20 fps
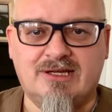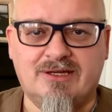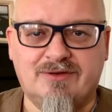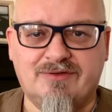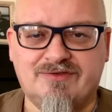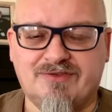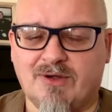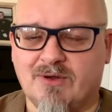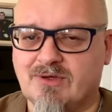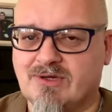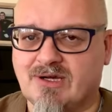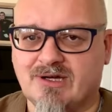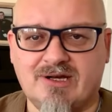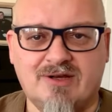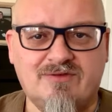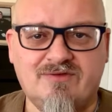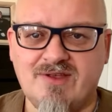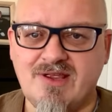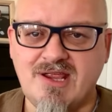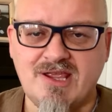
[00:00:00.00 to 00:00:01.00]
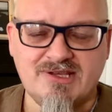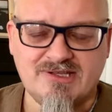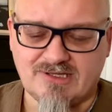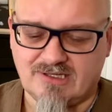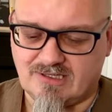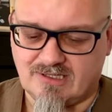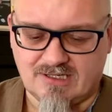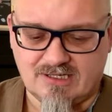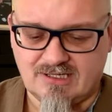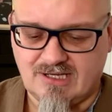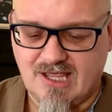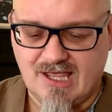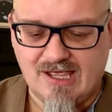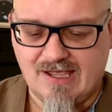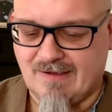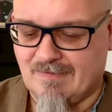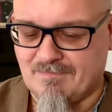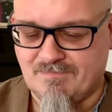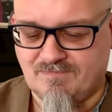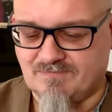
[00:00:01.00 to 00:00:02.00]
and Falkirk and various other
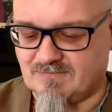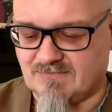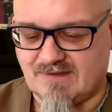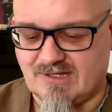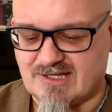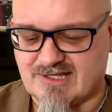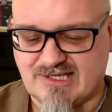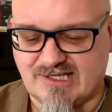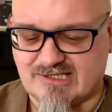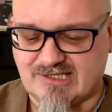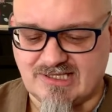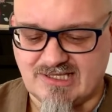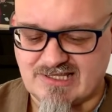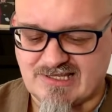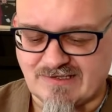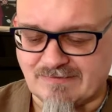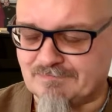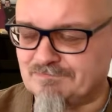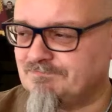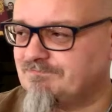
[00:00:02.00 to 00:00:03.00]
cities.